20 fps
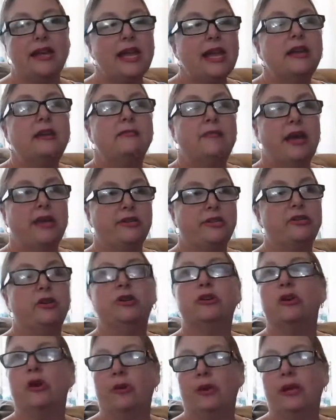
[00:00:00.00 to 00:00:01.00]
I can't
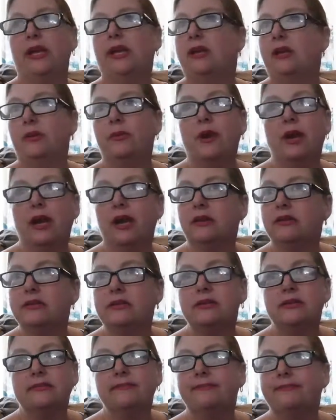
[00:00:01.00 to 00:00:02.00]
imagine her going anywhere
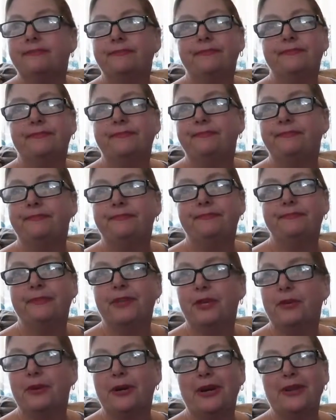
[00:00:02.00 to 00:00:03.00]
else.
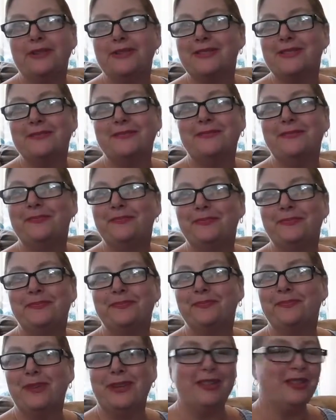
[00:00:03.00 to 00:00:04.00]
Nowhere else.
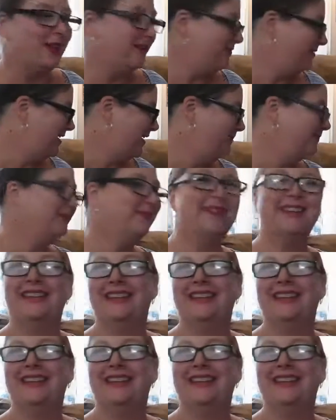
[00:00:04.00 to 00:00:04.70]
We love them.